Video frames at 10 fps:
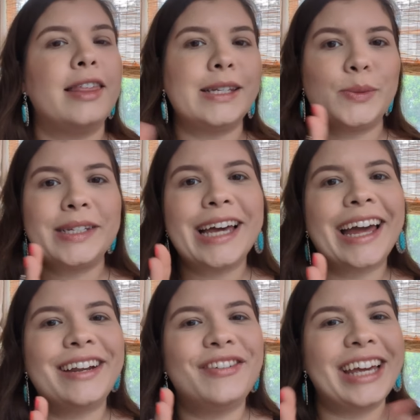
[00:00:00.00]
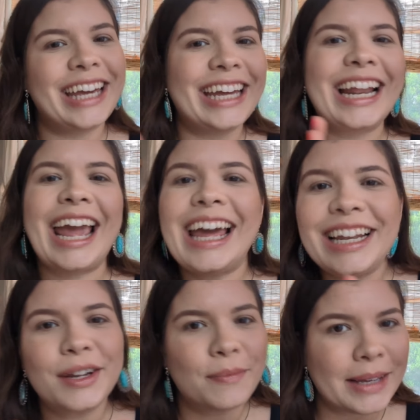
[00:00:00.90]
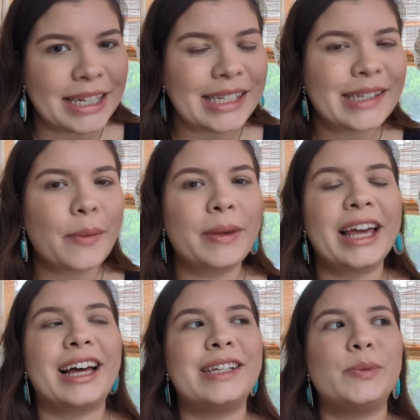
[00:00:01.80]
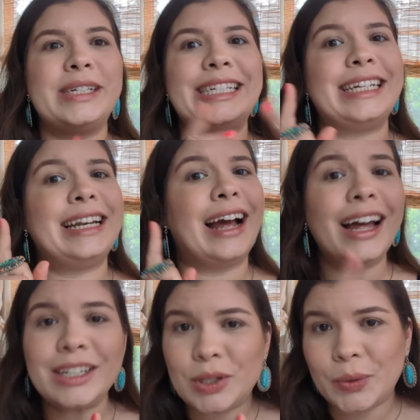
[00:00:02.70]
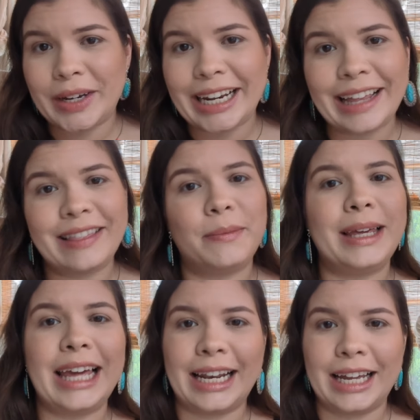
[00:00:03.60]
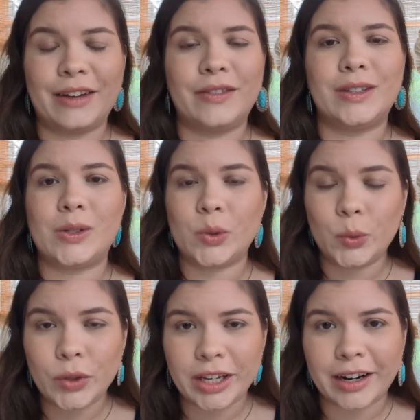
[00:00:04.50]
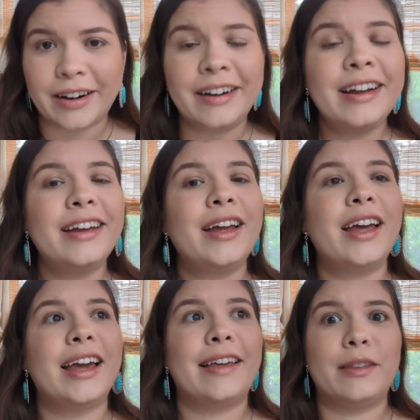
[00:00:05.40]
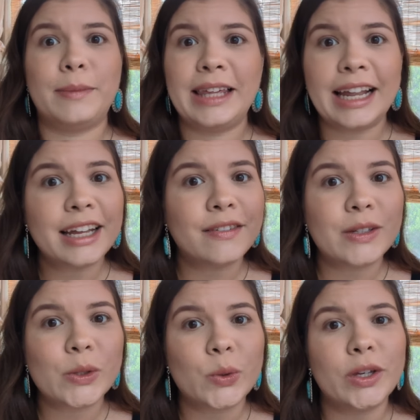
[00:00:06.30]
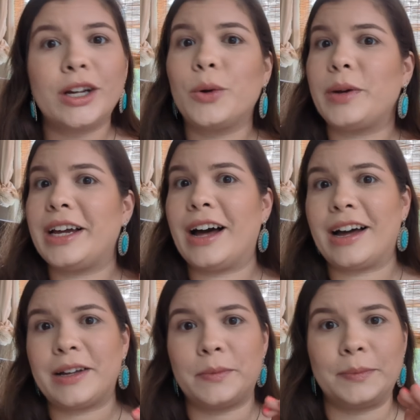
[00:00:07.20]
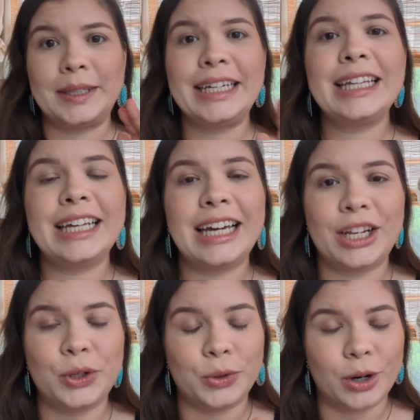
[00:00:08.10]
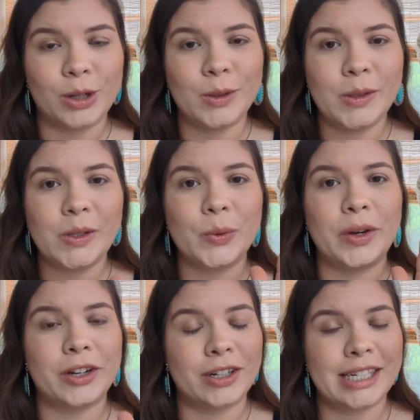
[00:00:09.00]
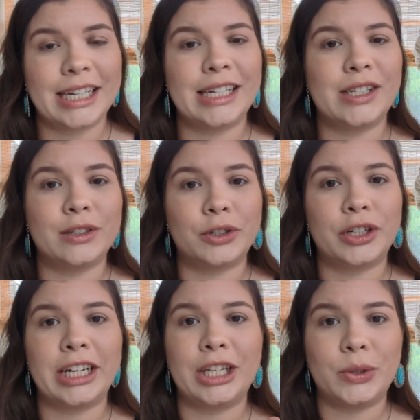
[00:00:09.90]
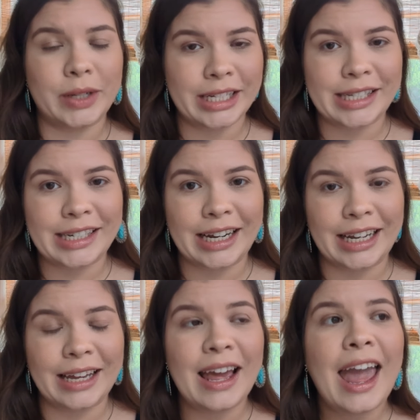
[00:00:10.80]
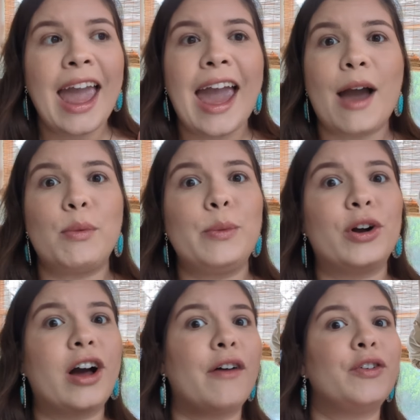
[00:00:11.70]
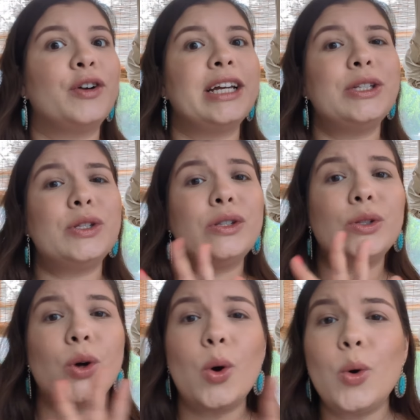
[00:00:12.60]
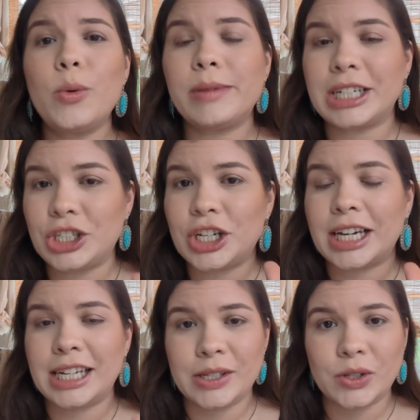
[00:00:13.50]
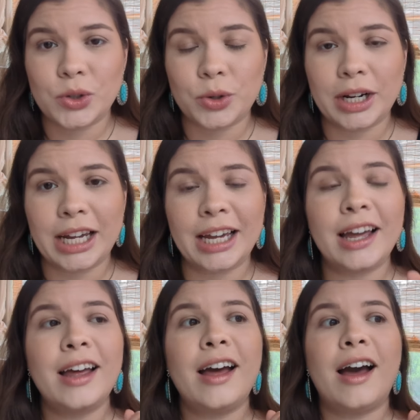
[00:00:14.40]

This was kind of a hit and a miss because we did not do it in the beginning of the school year. In the beginning of the school year, we got completely engrossed with our Ticket to Learning unit study, and we were covering so much history